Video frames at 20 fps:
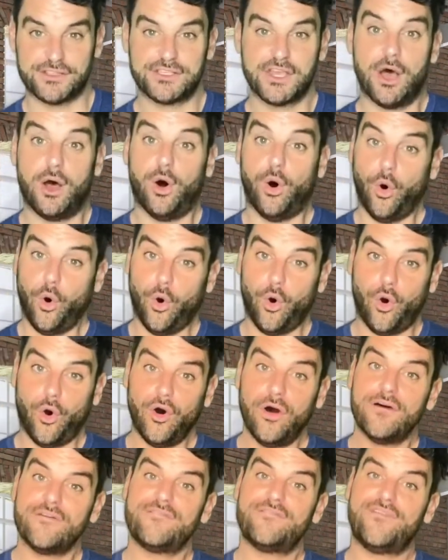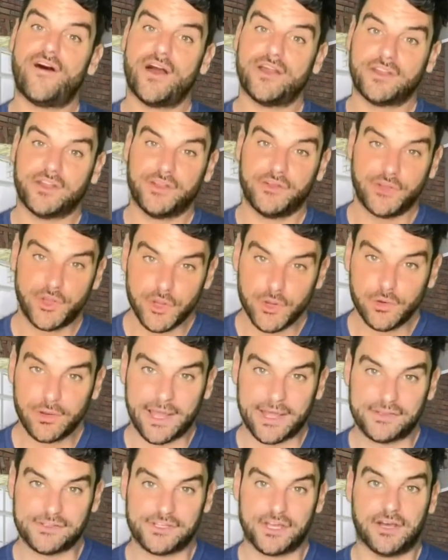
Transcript: or find a new lender